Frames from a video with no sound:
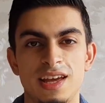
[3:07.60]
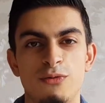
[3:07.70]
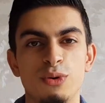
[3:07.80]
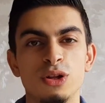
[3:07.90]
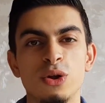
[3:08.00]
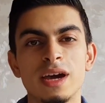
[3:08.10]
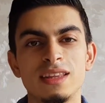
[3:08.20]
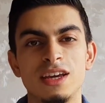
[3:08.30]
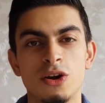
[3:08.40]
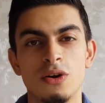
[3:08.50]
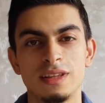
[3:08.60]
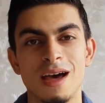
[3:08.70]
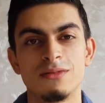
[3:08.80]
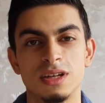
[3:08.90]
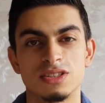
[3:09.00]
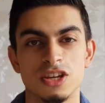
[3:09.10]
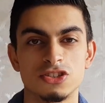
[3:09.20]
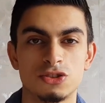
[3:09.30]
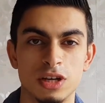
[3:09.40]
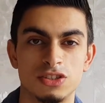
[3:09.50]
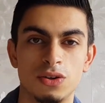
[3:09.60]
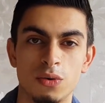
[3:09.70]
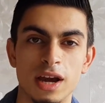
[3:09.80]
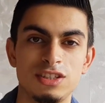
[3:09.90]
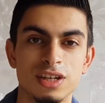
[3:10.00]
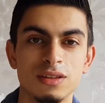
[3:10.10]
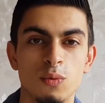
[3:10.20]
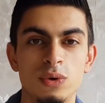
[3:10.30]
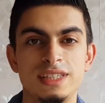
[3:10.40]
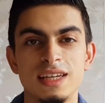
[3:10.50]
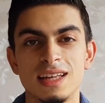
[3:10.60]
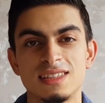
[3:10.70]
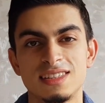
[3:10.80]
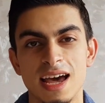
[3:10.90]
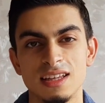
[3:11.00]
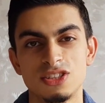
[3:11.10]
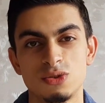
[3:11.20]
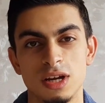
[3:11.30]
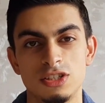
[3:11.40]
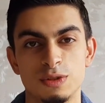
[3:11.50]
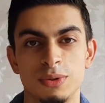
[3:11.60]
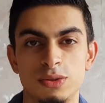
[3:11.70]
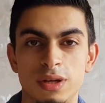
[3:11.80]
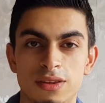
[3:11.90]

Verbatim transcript: If we look at the current evidence on stretch duration, we see that static stretches between